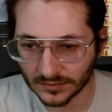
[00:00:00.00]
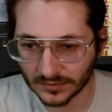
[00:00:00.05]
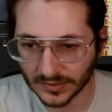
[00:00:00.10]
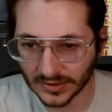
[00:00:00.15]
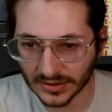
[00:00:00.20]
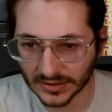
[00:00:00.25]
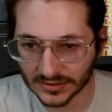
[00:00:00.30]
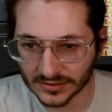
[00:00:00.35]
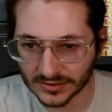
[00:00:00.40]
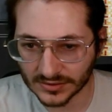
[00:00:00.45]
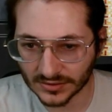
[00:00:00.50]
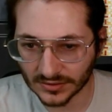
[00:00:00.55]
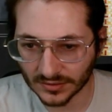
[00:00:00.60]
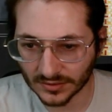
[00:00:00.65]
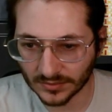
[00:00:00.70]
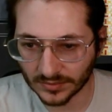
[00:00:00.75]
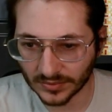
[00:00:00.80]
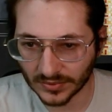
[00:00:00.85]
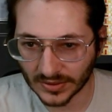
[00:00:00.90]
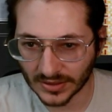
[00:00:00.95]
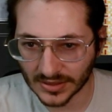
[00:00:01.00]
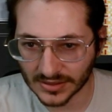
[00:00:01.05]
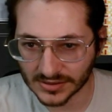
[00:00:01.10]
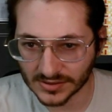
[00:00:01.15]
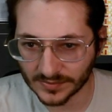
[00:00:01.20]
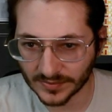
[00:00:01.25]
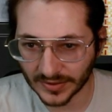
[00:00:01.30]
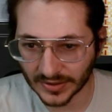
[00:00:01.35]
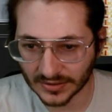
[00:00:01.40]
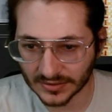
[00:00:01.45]
get a Skirk
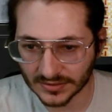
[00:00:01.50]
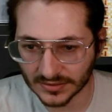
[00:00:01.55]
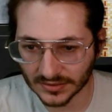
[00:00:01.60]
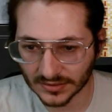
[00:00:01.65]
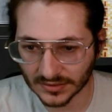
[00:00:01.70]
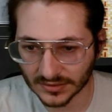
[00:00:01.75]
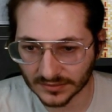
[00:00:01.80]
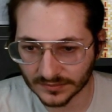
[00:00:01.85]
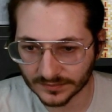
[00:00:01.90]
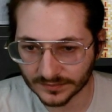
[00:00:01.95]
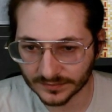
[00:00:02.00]
Prospector,